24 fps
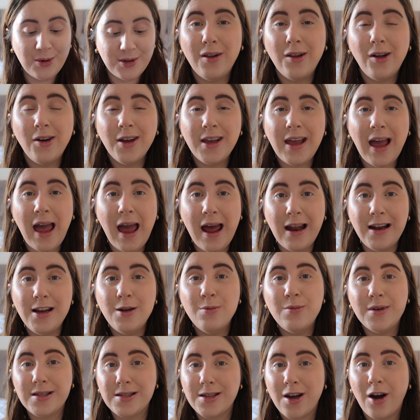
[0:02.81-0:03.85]
So like any
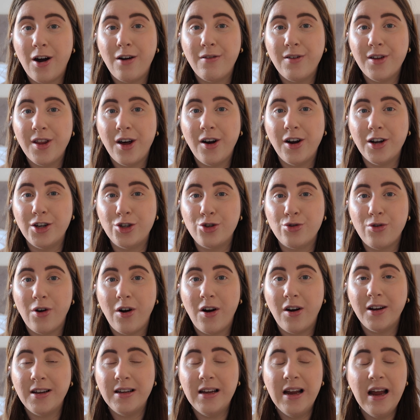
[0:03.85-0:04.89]
mascara that I
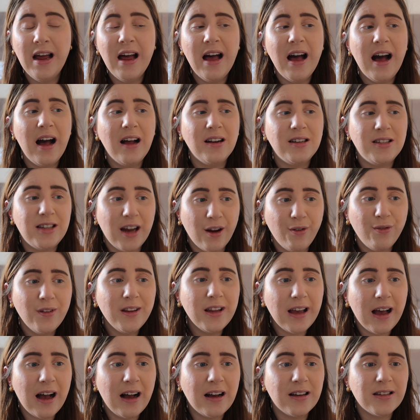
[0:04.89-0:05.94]
try
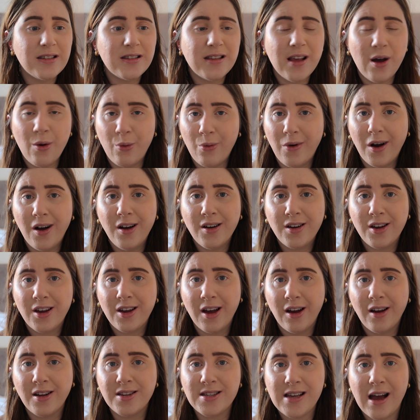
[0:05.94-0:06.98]
definitely has their work
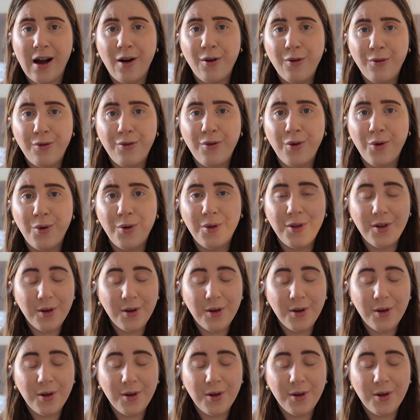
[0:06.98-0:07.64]
cut out for